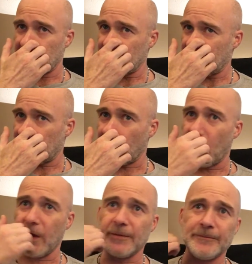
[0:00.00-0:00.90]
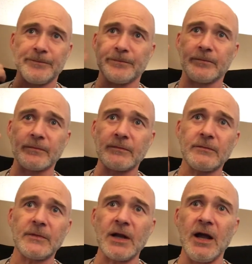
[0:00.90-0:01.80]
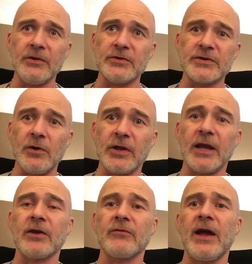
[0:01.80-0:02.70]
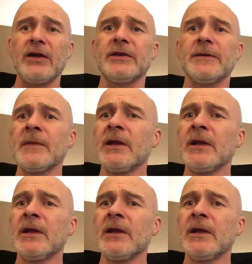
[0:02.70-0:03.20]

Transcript: 1. There's no getting around it.